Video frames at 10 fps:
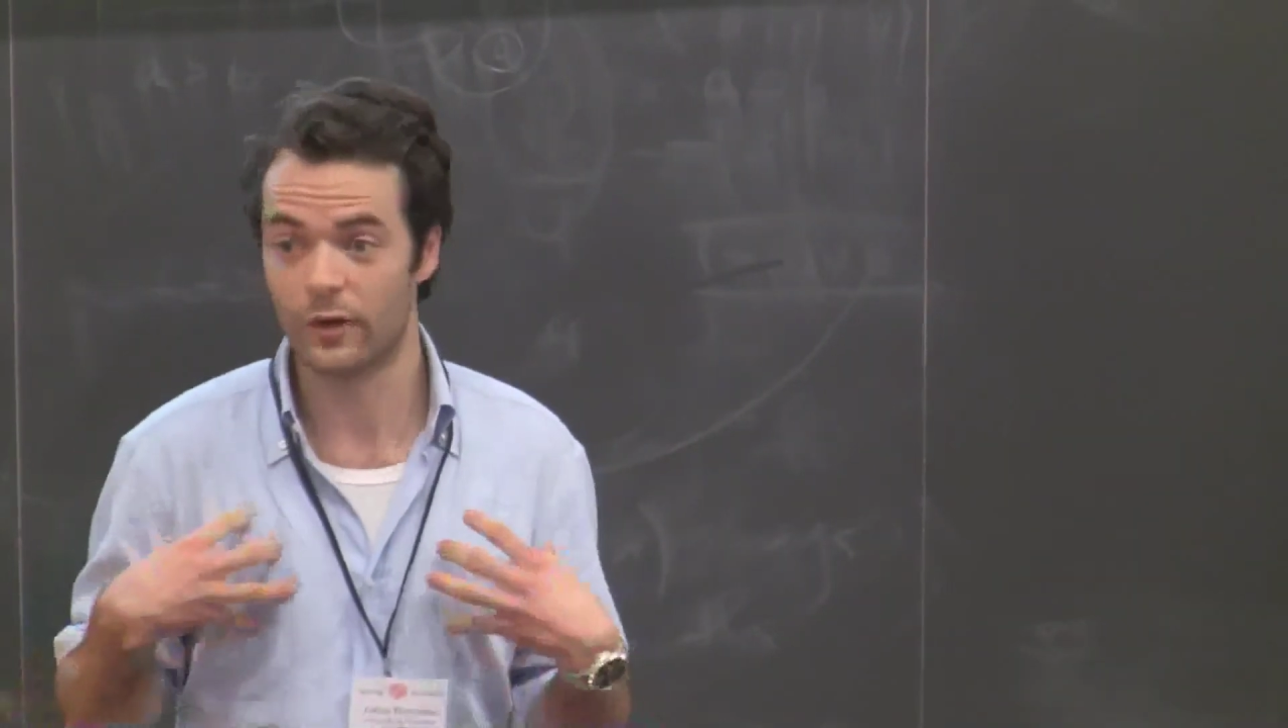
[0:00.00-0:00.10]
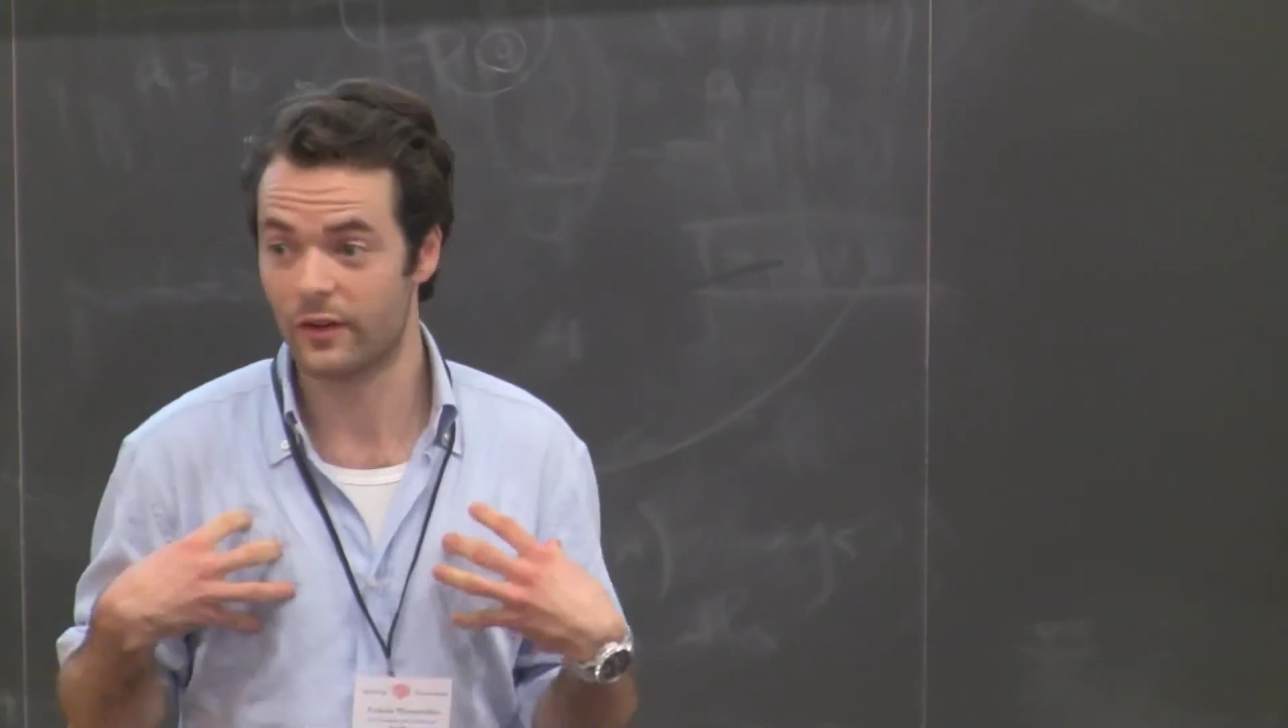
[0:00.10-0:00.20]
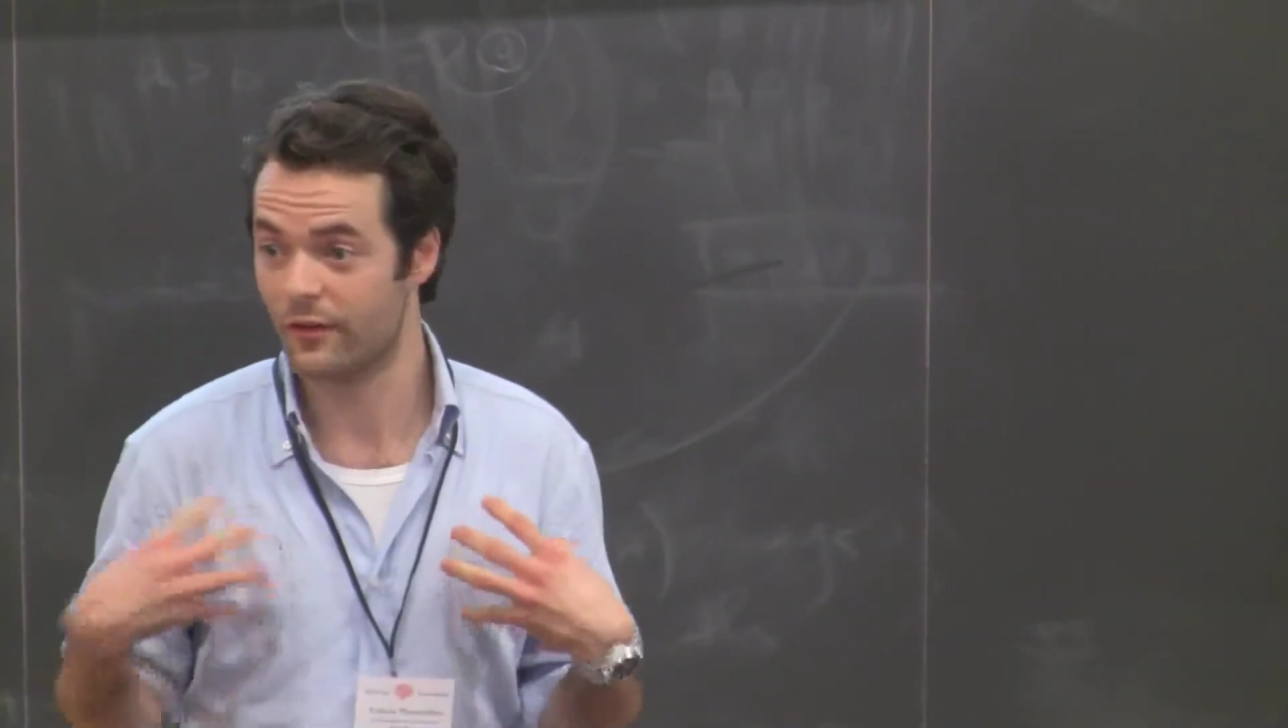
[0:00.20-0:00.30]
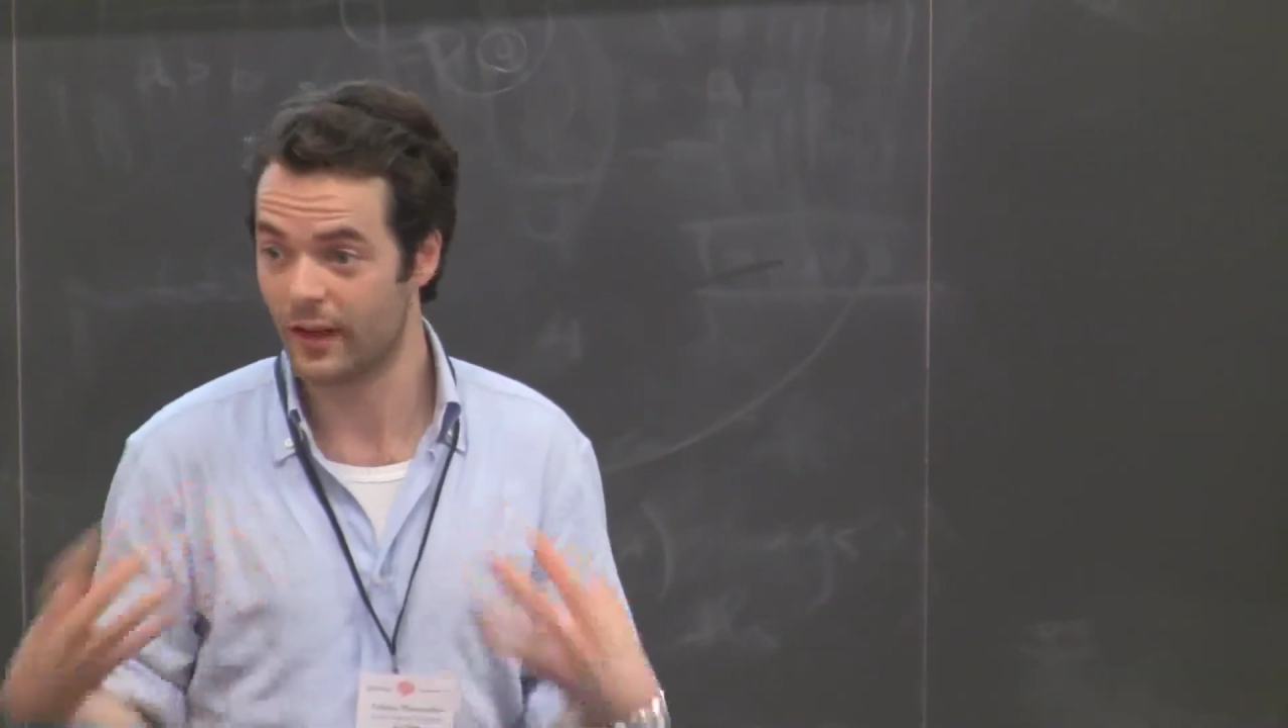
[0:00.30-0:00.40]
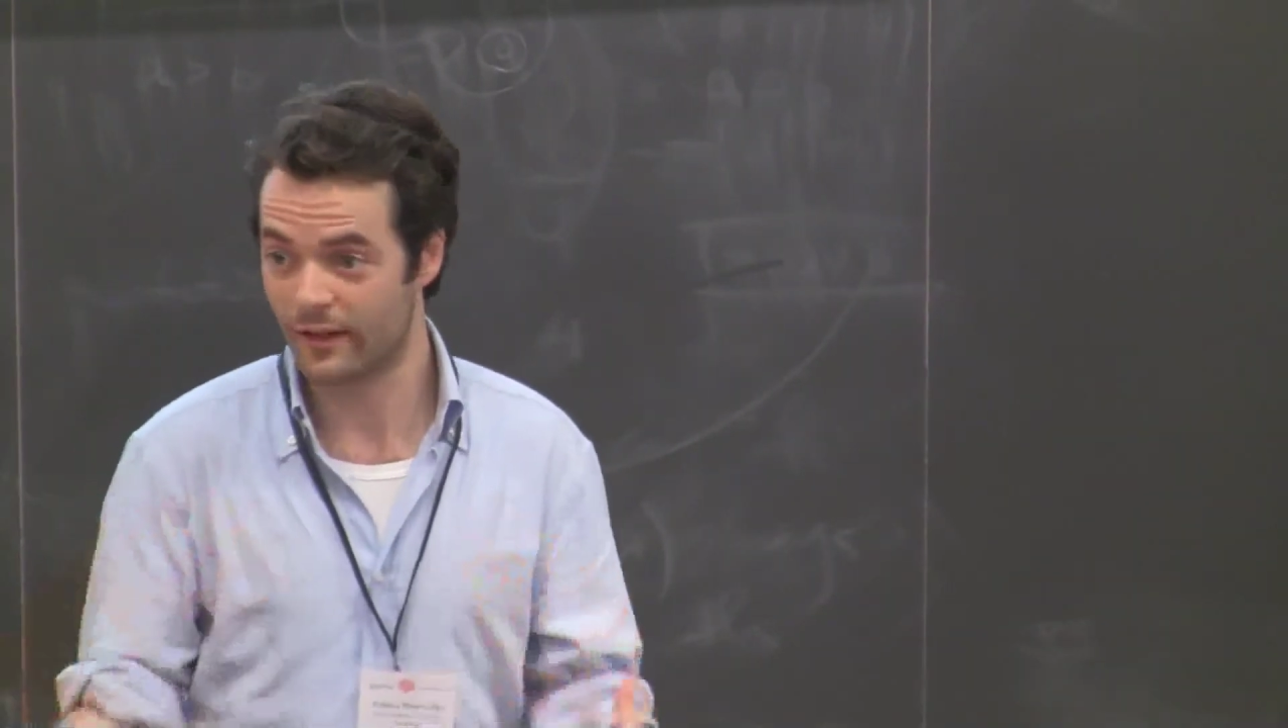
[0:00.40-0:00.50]
to
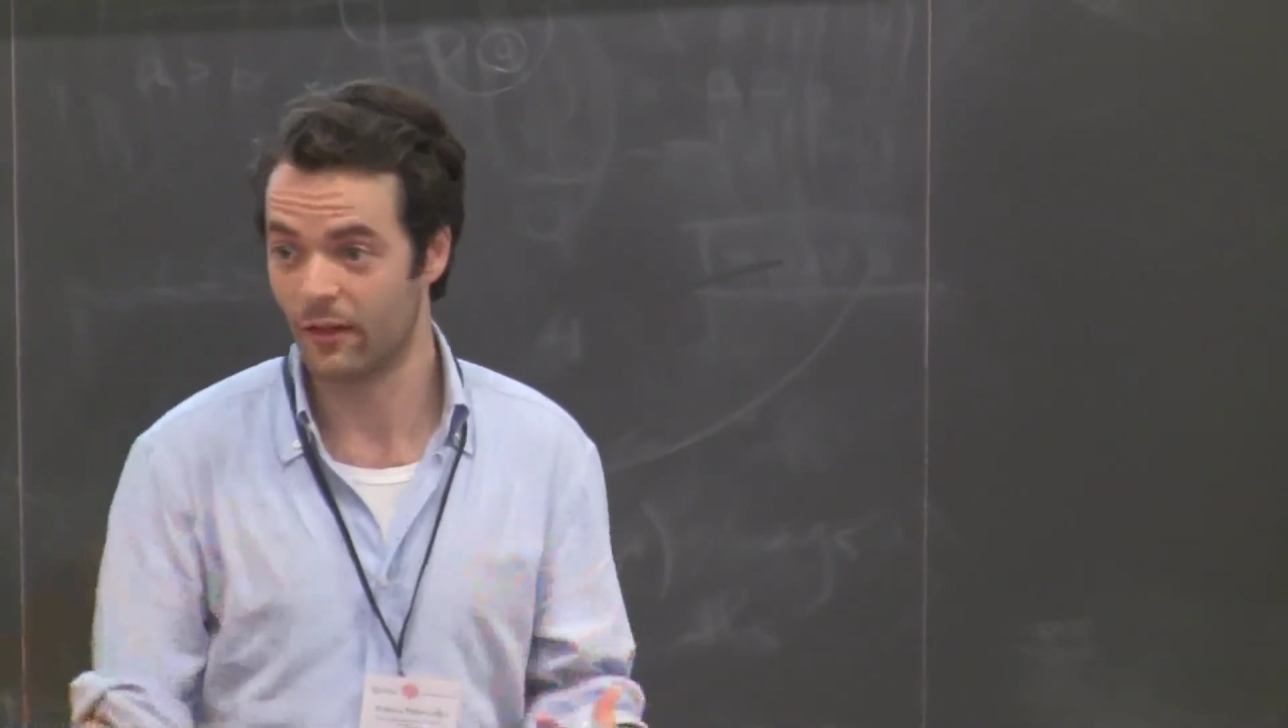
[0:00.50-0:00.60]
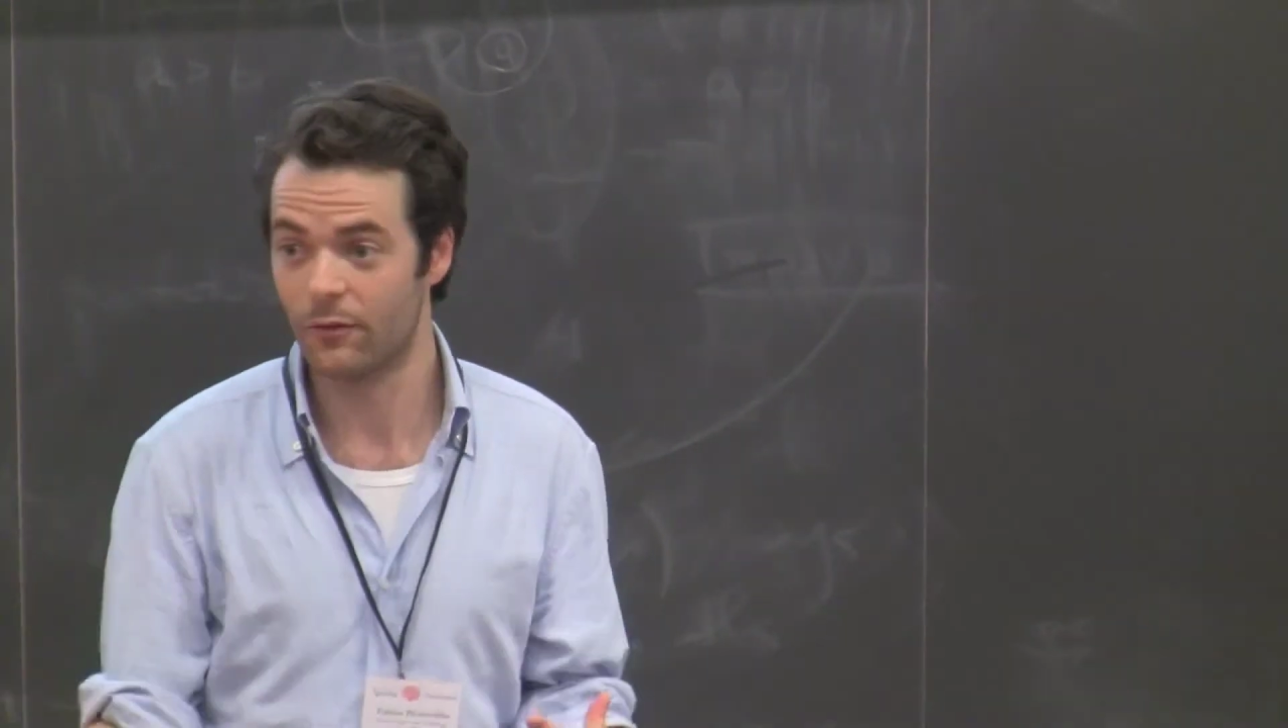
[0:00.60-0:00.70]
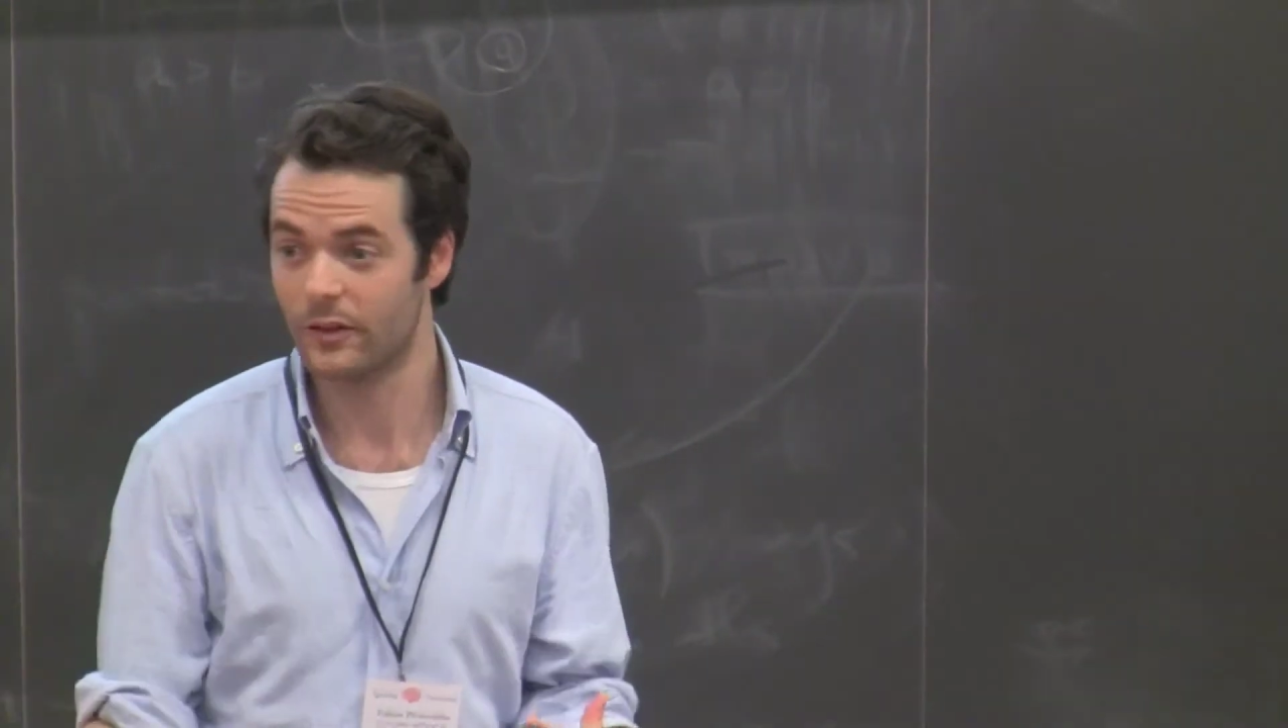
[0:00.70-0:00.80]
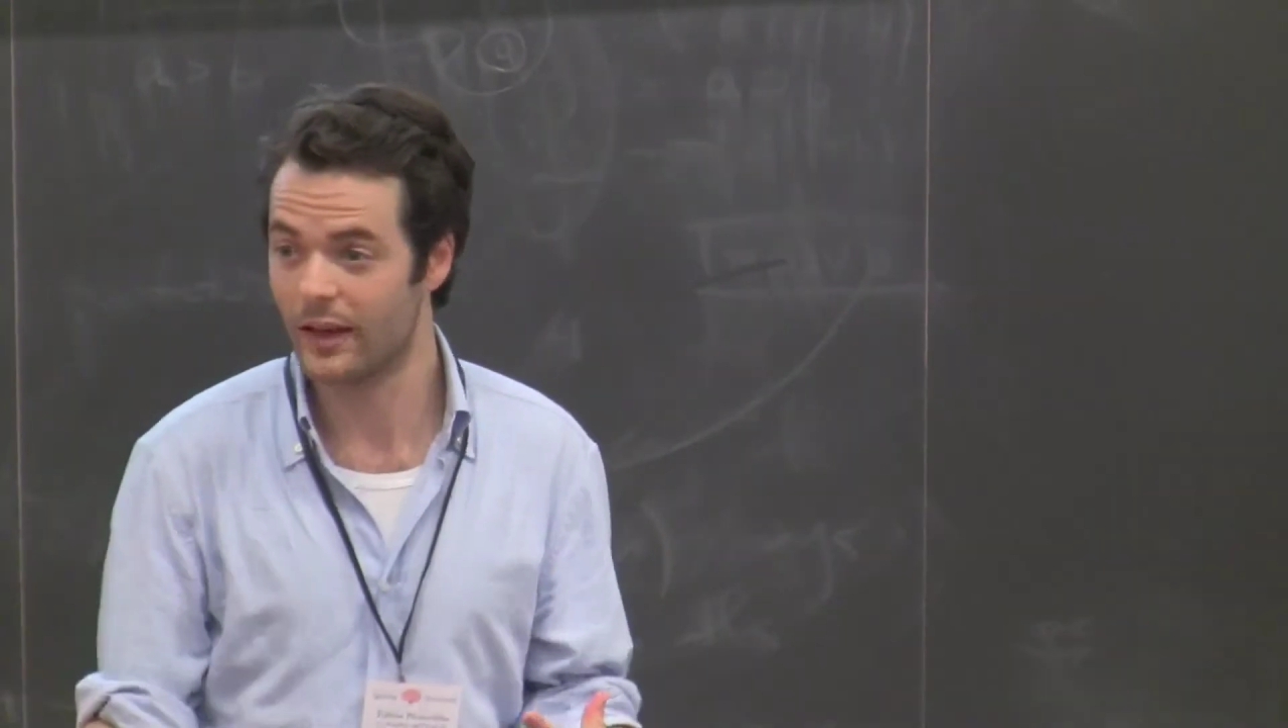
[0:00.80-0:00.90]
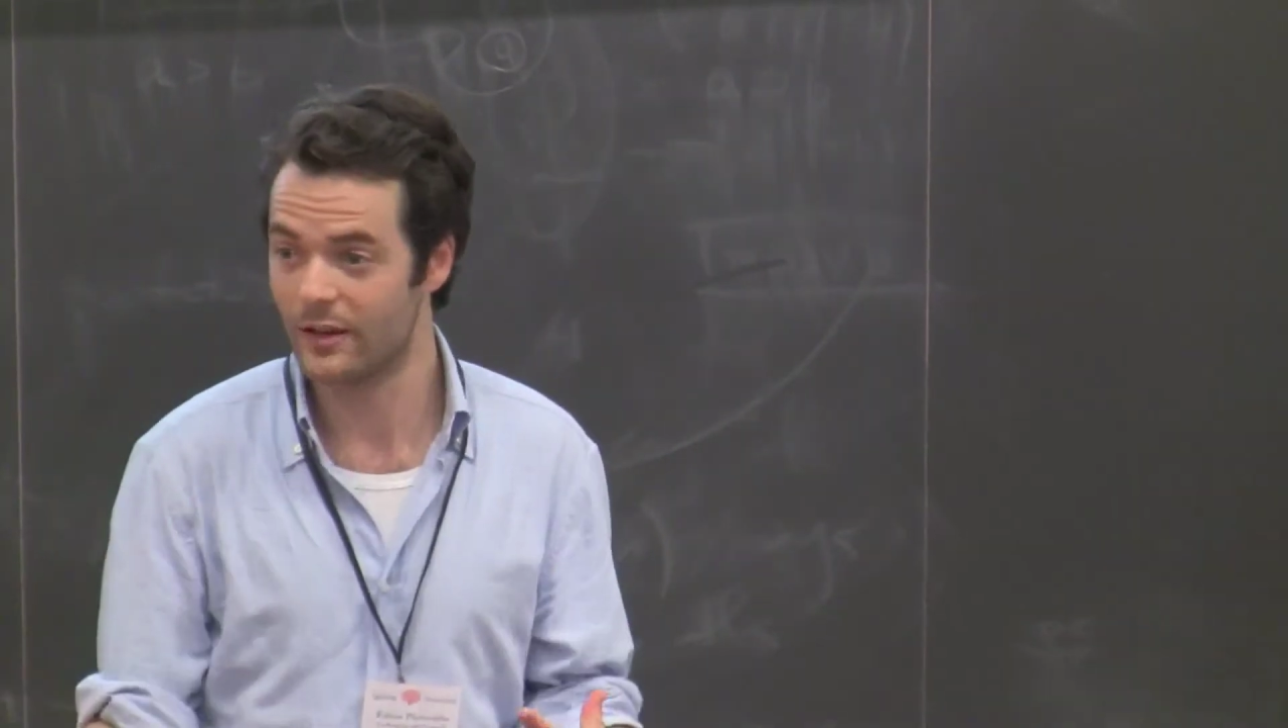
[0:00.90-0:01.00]
us if that's
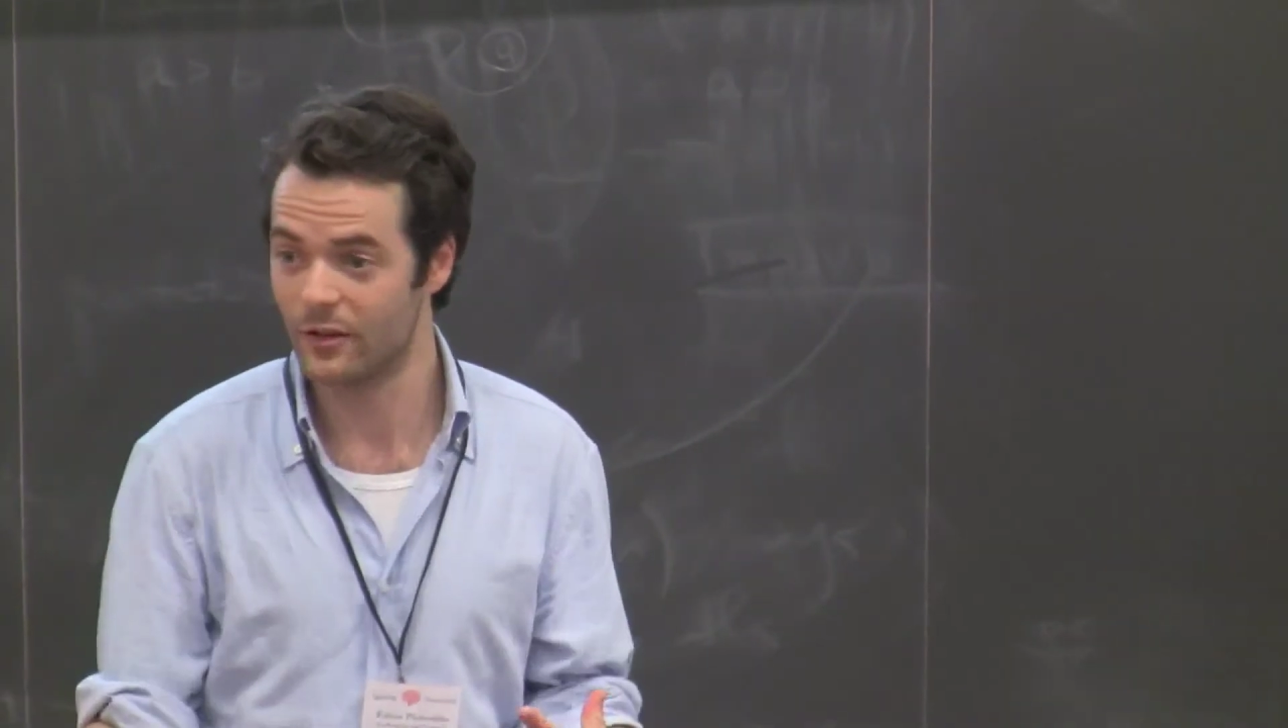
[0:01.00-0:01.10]
something that